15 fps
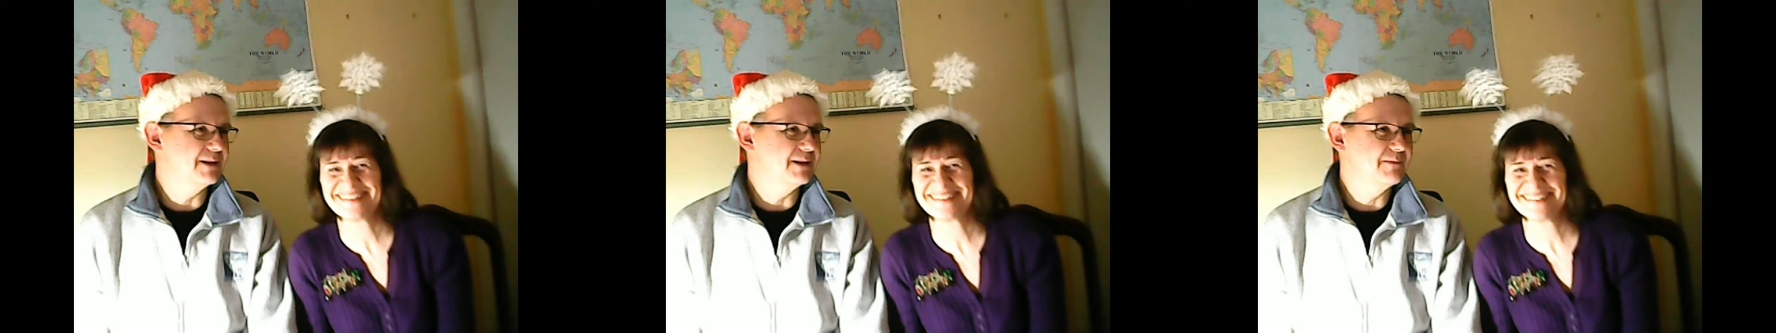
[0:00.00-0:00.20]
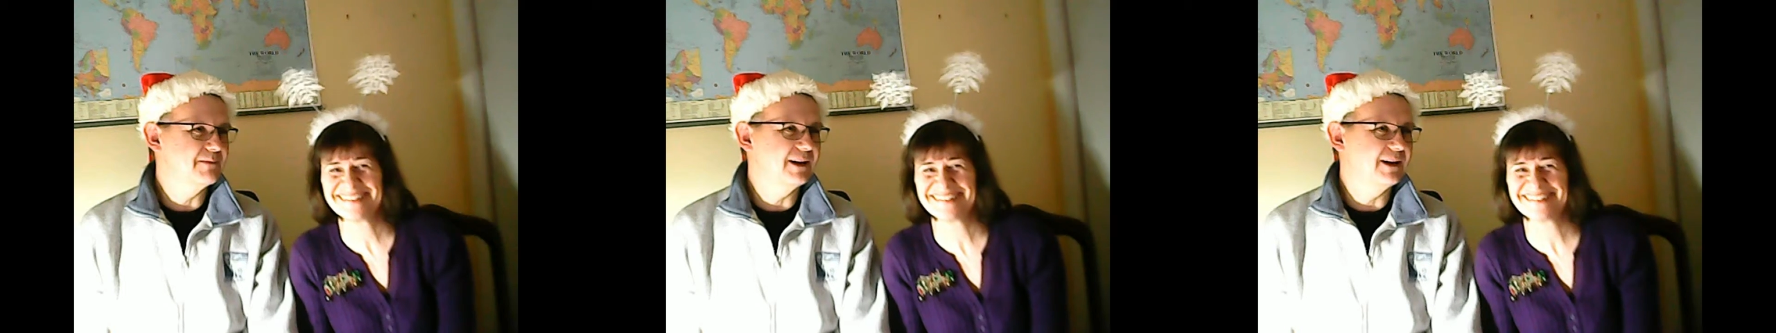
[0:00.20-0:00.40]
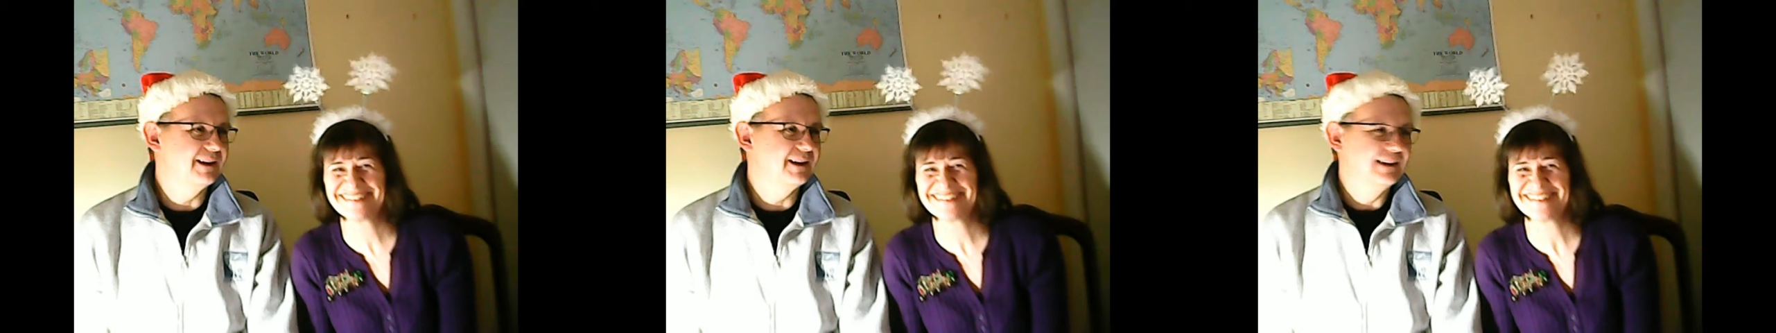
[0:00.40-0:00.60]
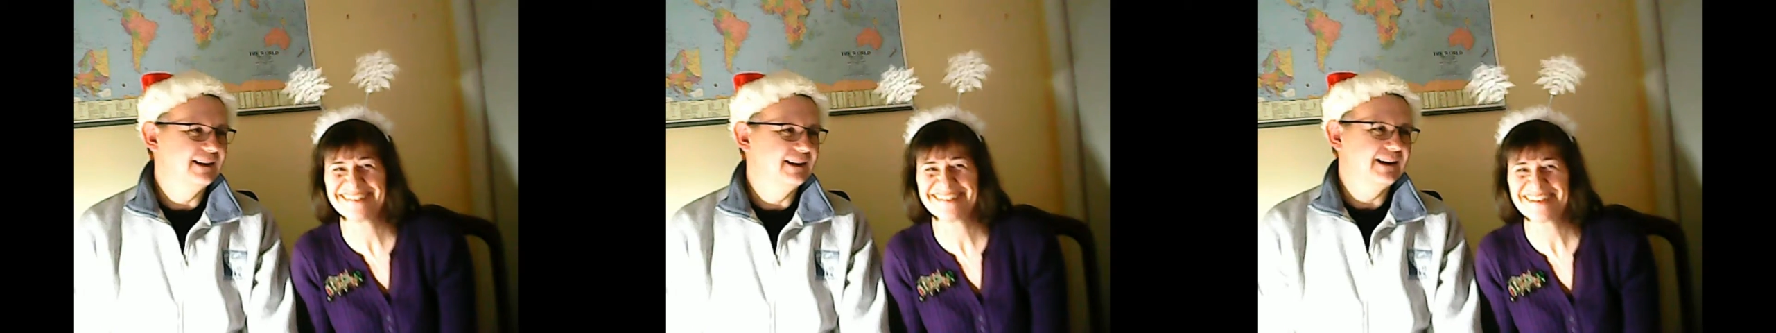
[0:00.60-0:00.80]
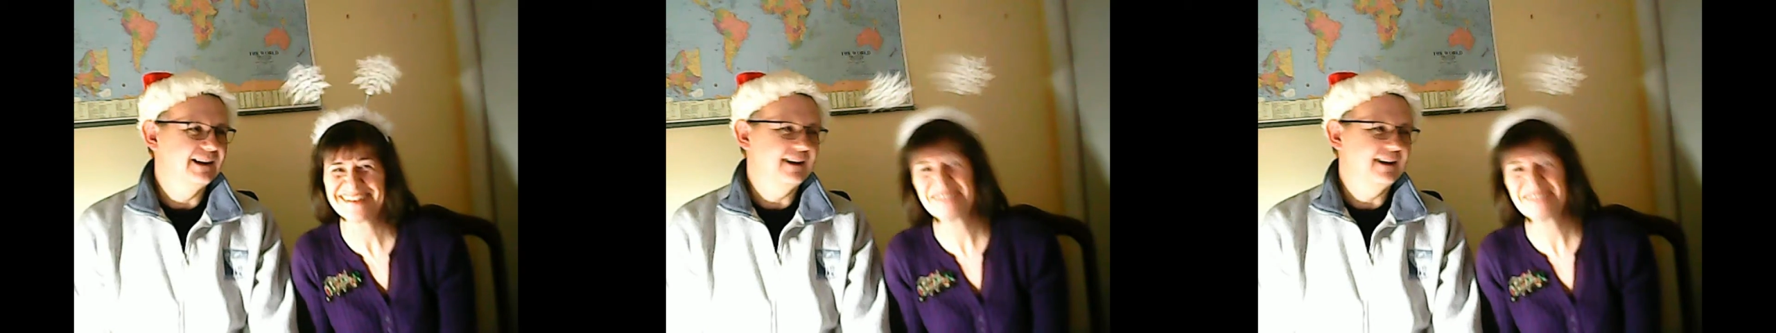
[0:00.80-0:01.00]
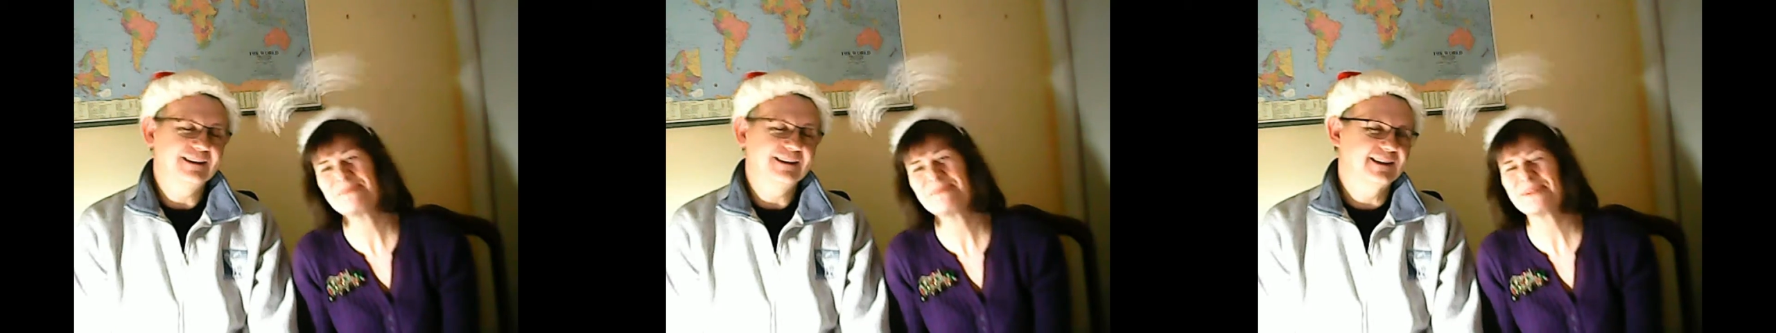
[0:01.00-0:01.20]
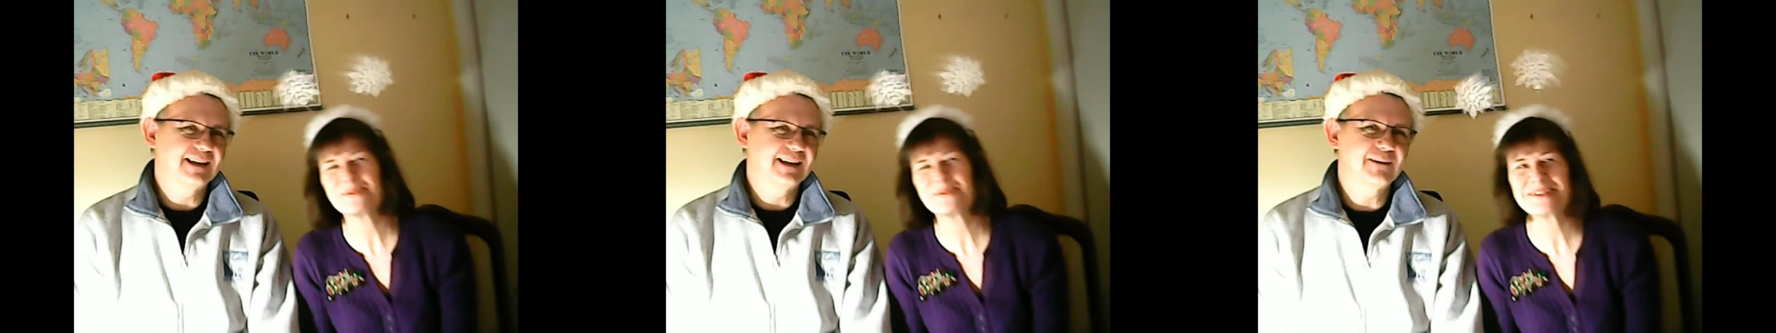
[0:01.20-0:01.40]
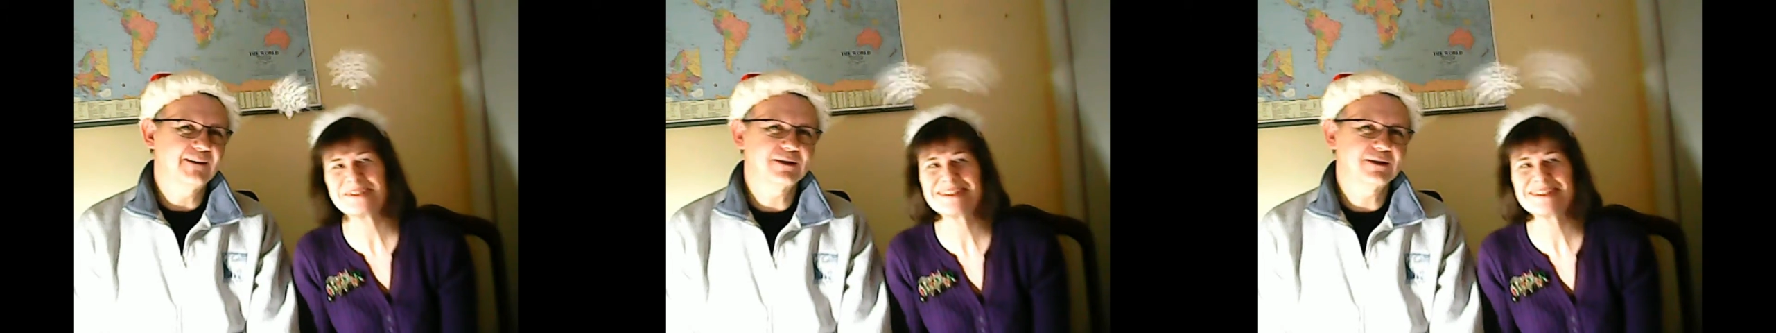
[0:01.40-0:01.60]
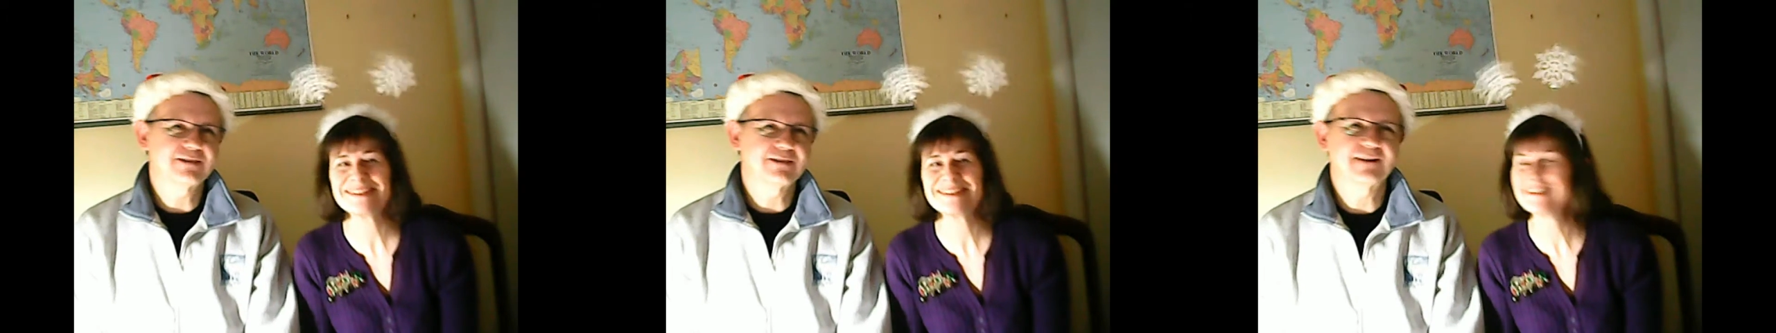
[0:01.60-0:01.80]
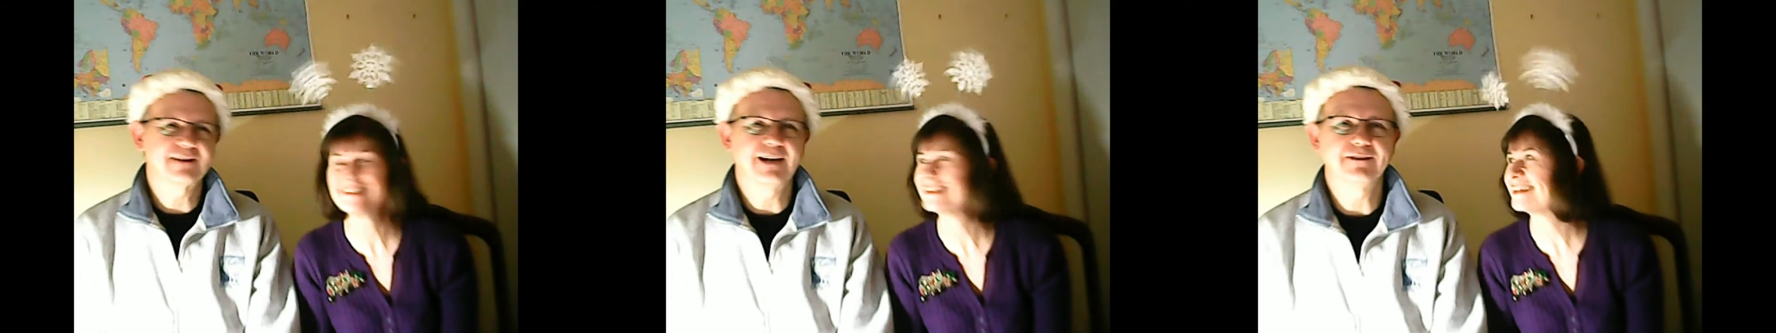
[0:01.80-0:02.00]
Speaker 1: but, but it was a
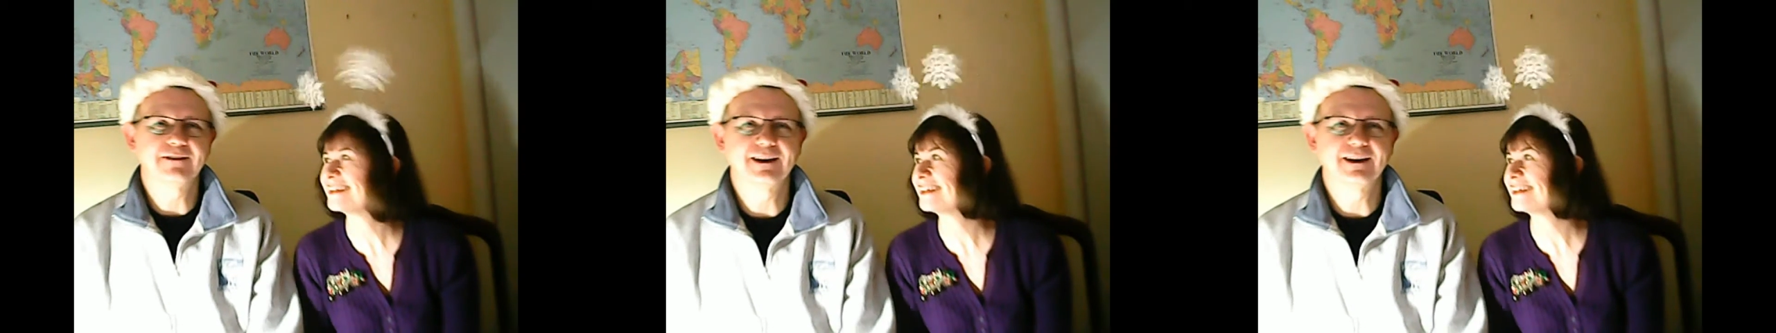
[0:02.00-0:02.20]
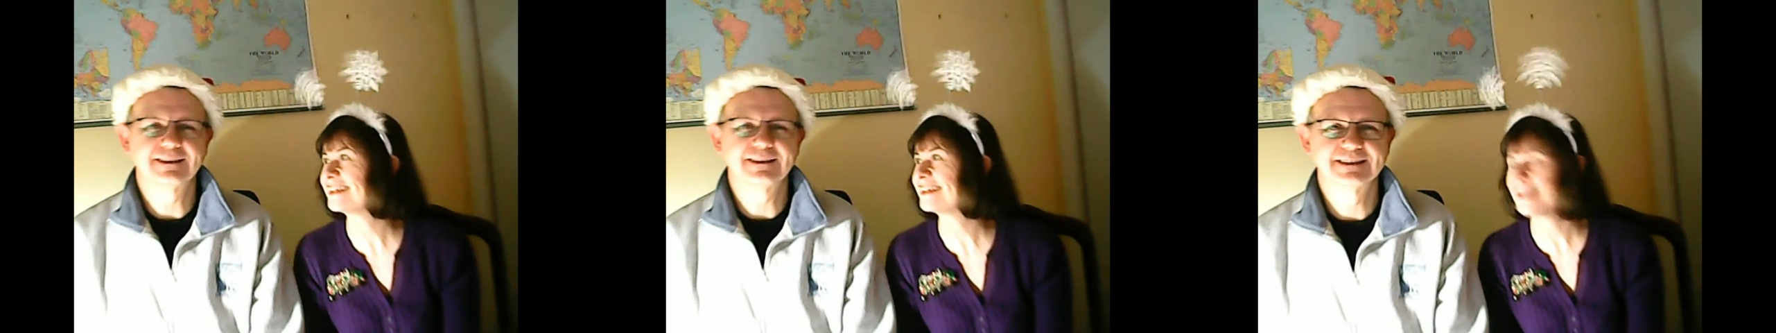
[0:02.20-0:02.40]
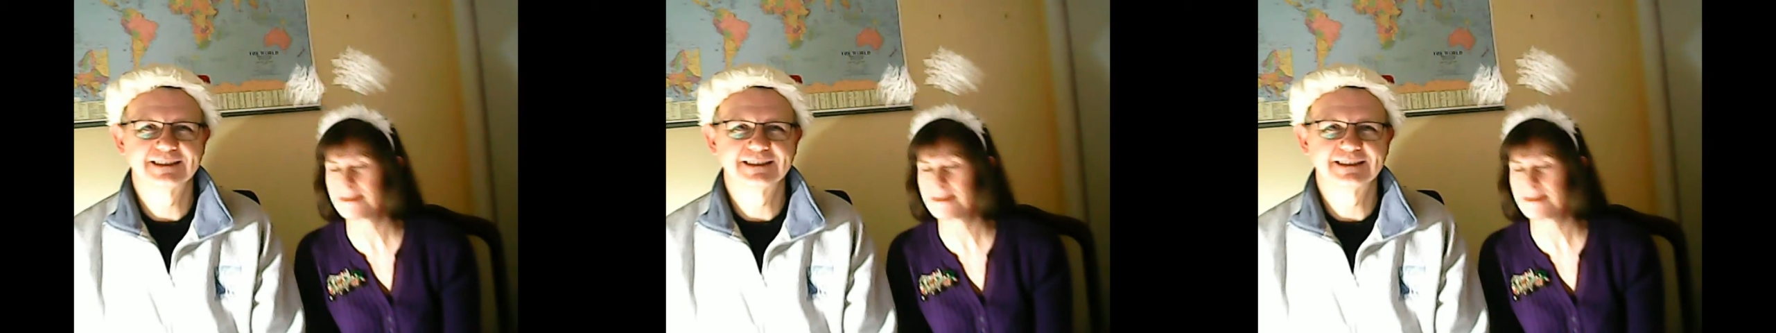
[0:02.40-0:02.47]
flounder. Yeah.